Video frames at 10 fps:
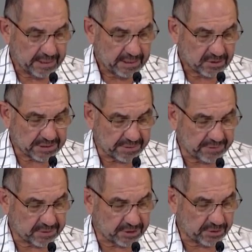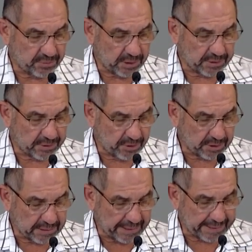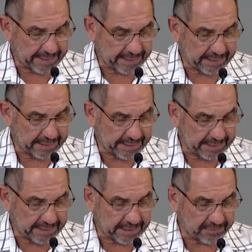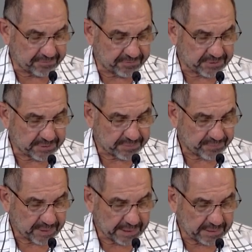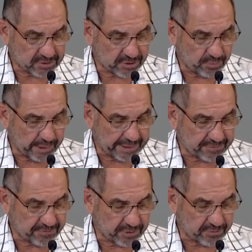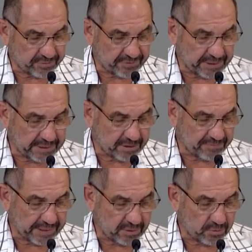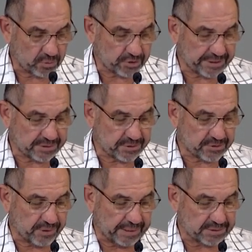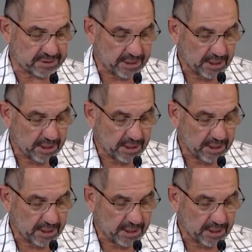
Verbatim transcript: so that you are not lacking in any gift as you wait for the revealing of our Lord Jesus Christ,